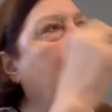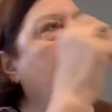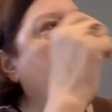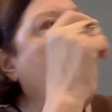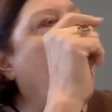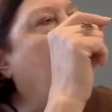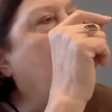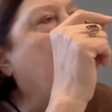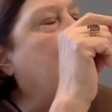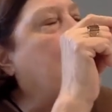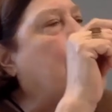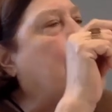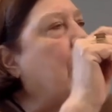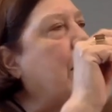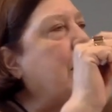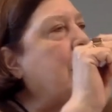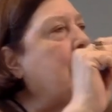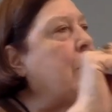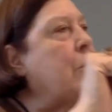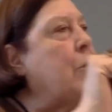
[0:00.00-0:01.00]
about the
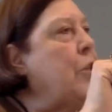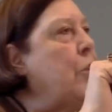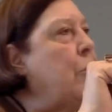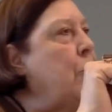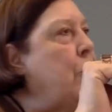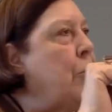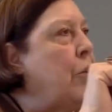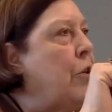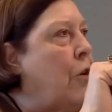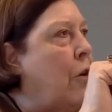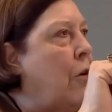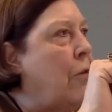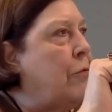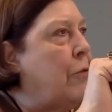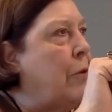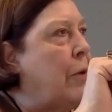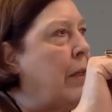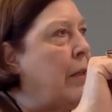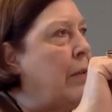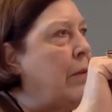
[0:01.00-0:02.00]
restitution
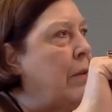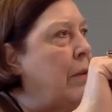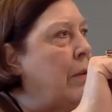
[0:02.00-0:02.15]
offering.